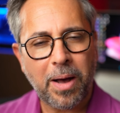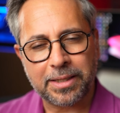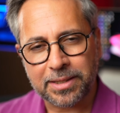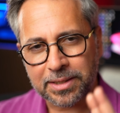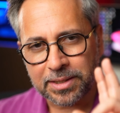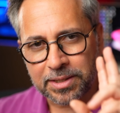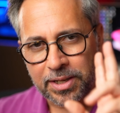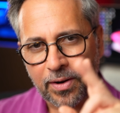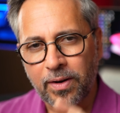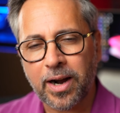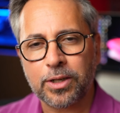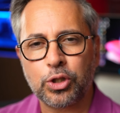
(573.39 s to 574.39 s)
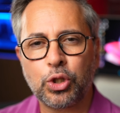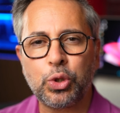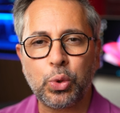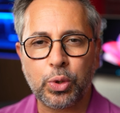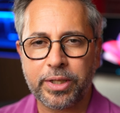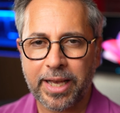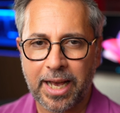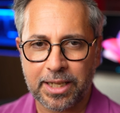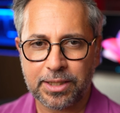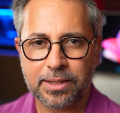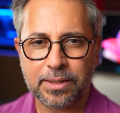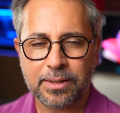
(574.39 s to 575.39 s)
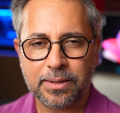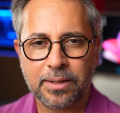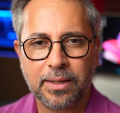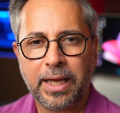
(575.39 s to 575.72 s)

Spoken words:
but there are 2 catches.